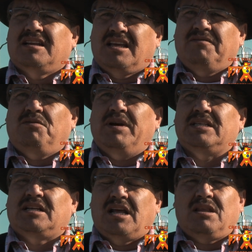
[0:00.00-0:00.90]
The giveaway
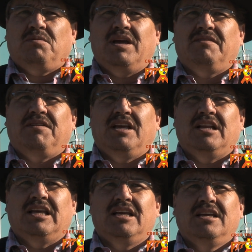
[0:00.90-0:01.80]
is another way of
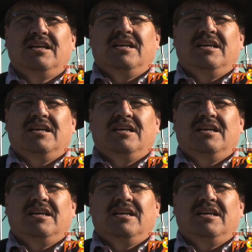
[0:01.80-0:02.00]
healing.